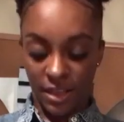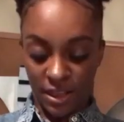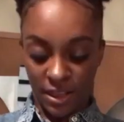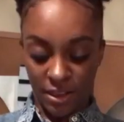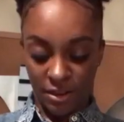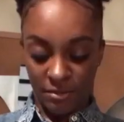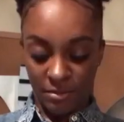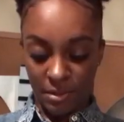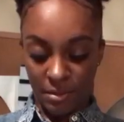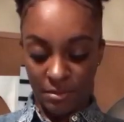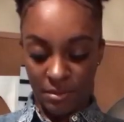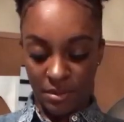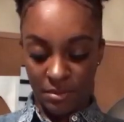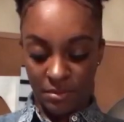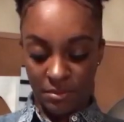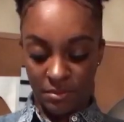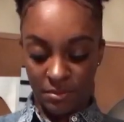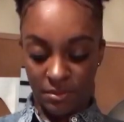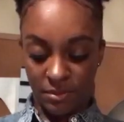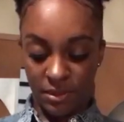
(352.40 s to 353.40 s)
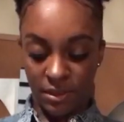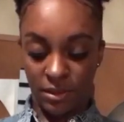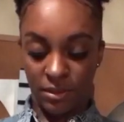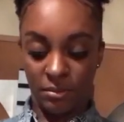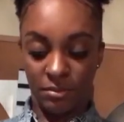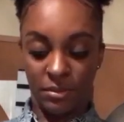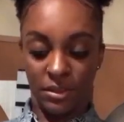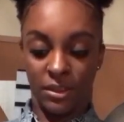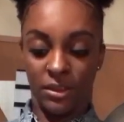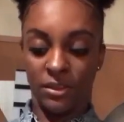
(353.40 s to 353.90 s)
I love my mom so
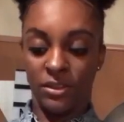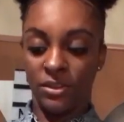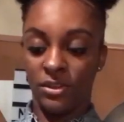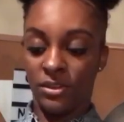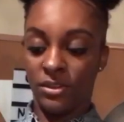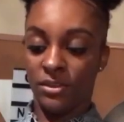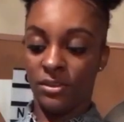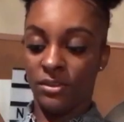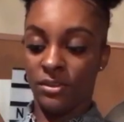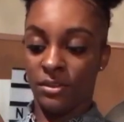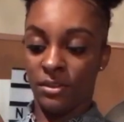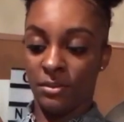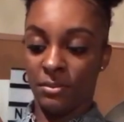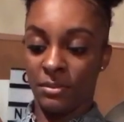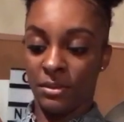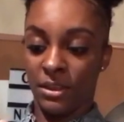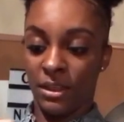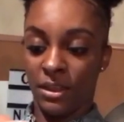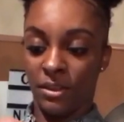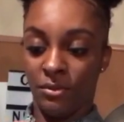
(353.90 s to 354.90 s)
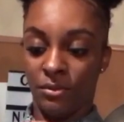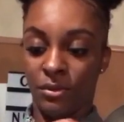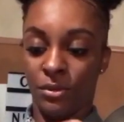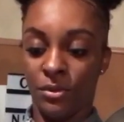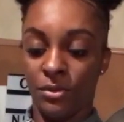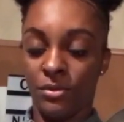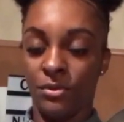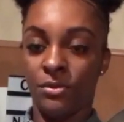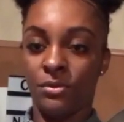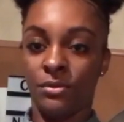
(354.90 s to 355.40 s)
much. I'm
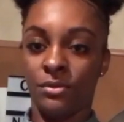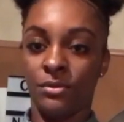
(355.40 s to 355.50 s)
thankful